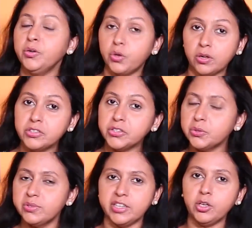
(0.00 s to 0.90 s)
You could also
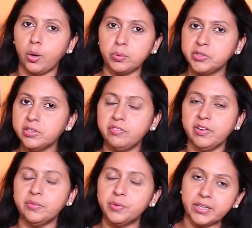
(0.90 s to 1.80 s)
use any optional
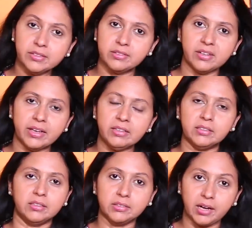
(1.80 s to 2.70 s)
flavorings like
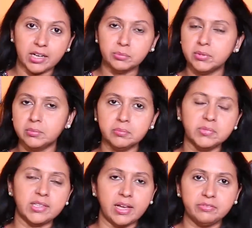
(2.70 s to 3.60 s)
cardamom,
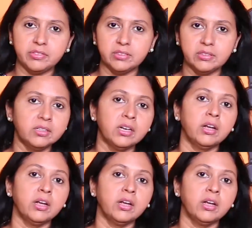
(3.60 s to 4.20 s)
saffron,